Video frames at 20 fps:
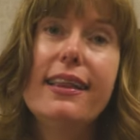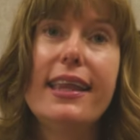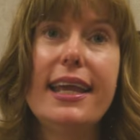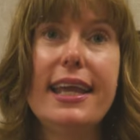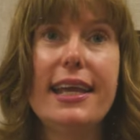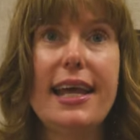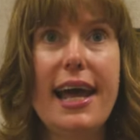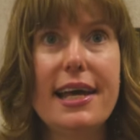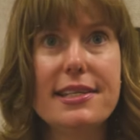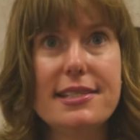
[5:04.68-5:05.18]

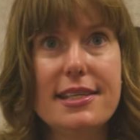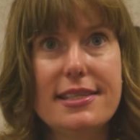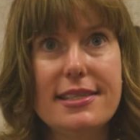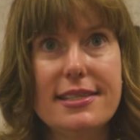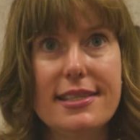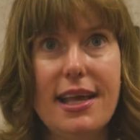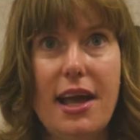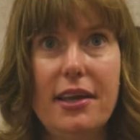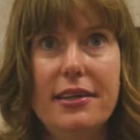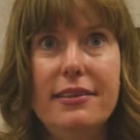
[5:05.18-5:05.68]
Elena has a
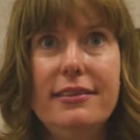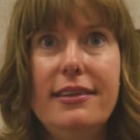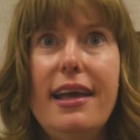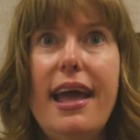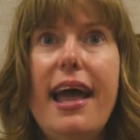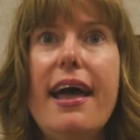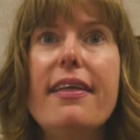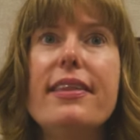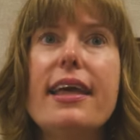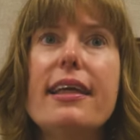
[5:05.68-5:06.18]
son,
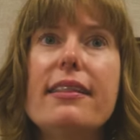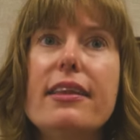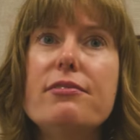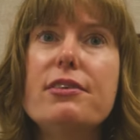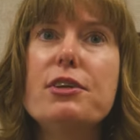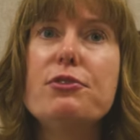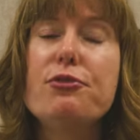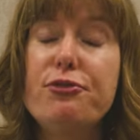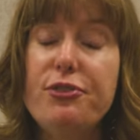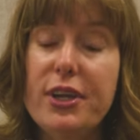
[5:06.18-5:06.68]
and they
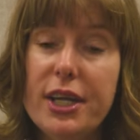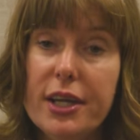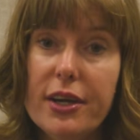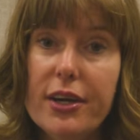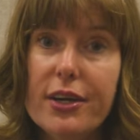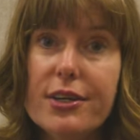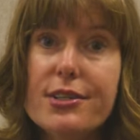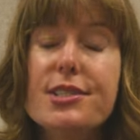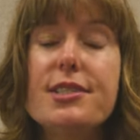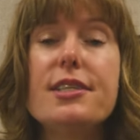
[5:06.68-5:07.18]
live in
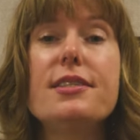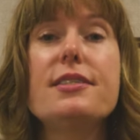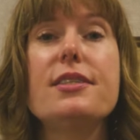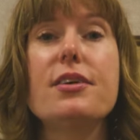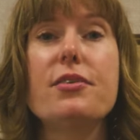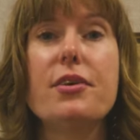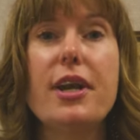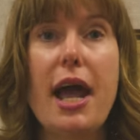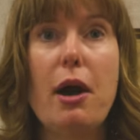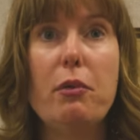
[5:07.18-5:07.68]
fear since
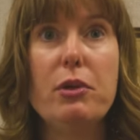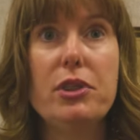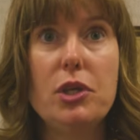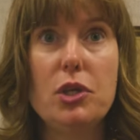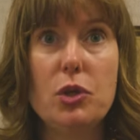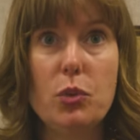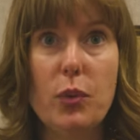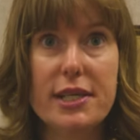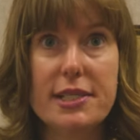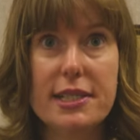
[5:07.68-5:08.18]
they're now in
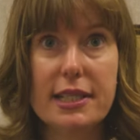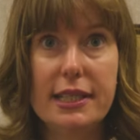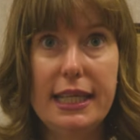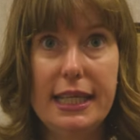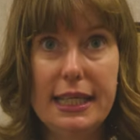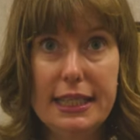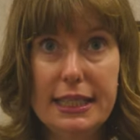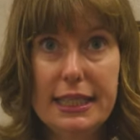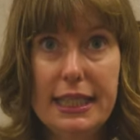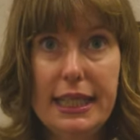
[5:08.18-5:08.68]
the US
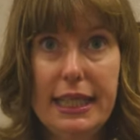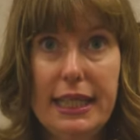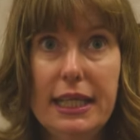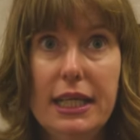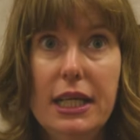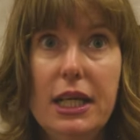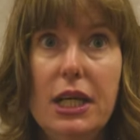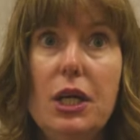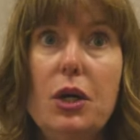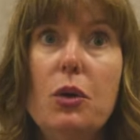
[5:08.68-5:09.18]
legally.
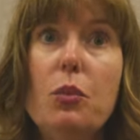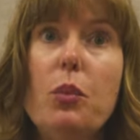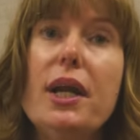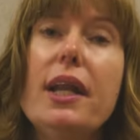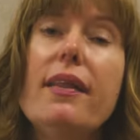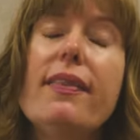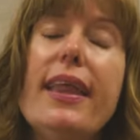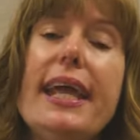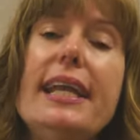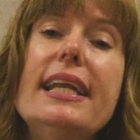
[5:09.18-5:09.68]

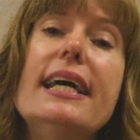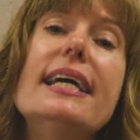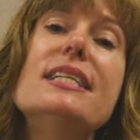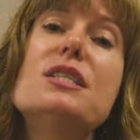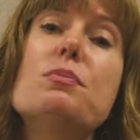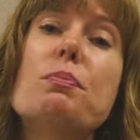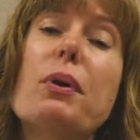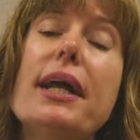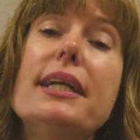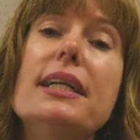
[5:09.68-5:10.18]
When Elena
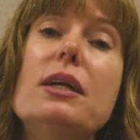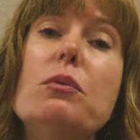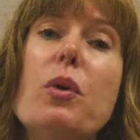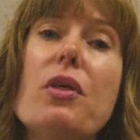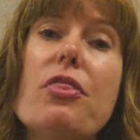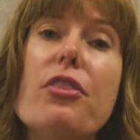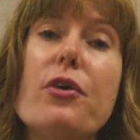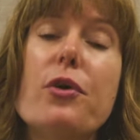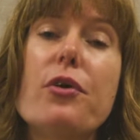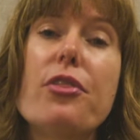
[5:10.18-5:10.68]
is pregnant
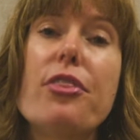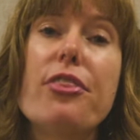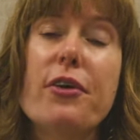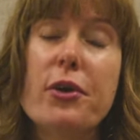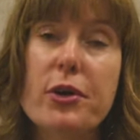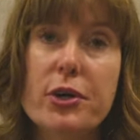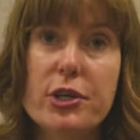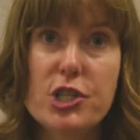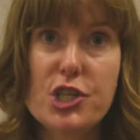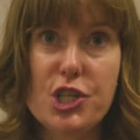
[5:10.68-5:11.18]
with her
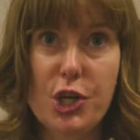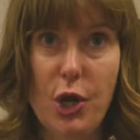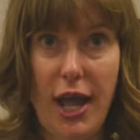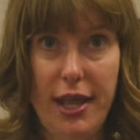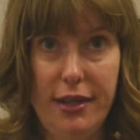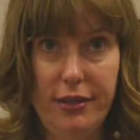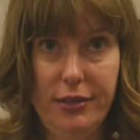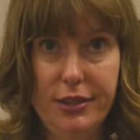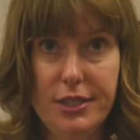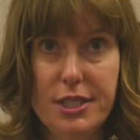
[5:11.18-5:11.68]
third
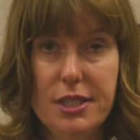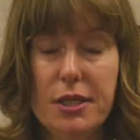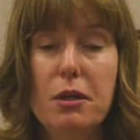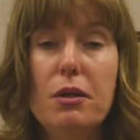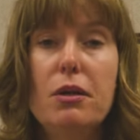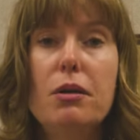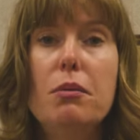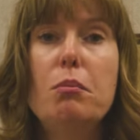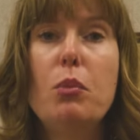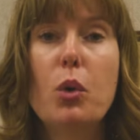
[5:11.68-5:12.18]
child,
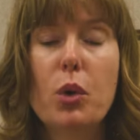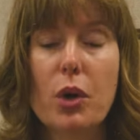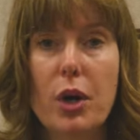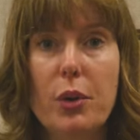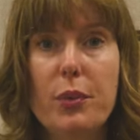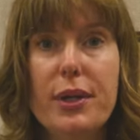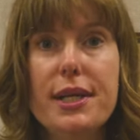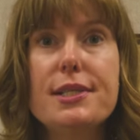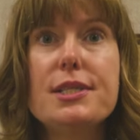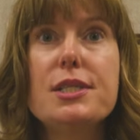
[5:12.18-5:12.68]

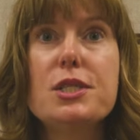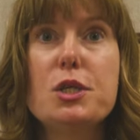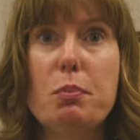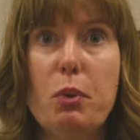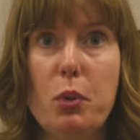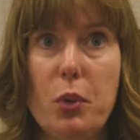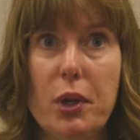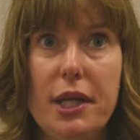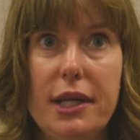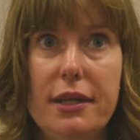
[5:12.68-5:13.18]
Mauro is
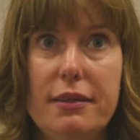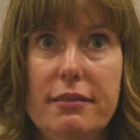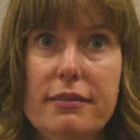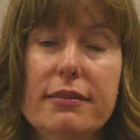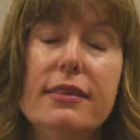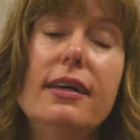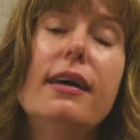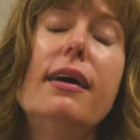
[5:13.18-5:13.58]
deported.